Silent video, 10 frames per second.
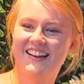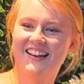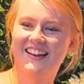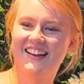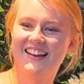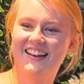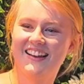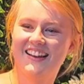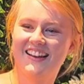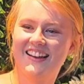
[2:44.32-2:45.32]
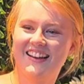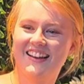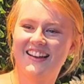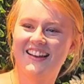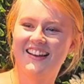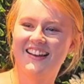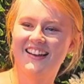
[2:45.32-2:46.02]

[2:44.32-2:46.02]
(no one is talking)